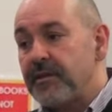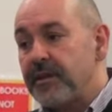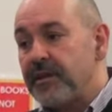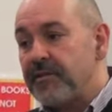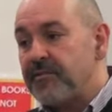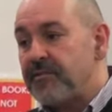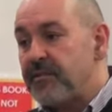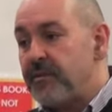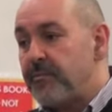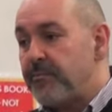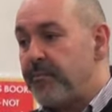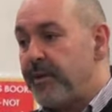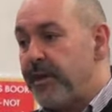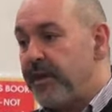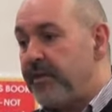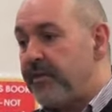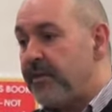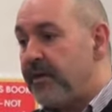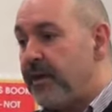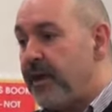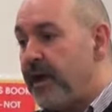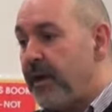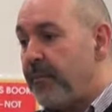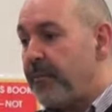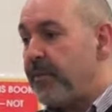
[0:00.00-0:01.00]
It's the bit
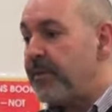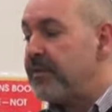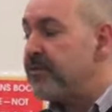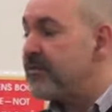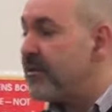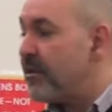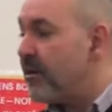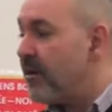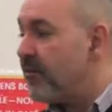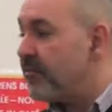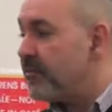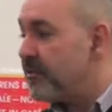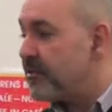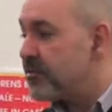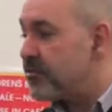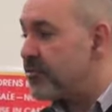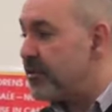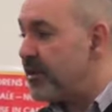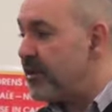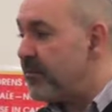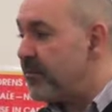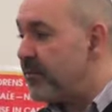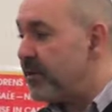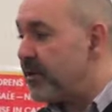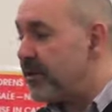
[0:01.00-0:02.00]
that happens after
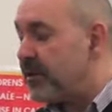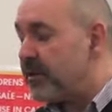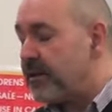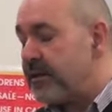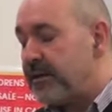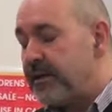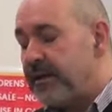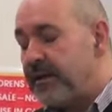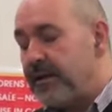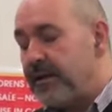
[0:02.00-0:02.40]
treatment.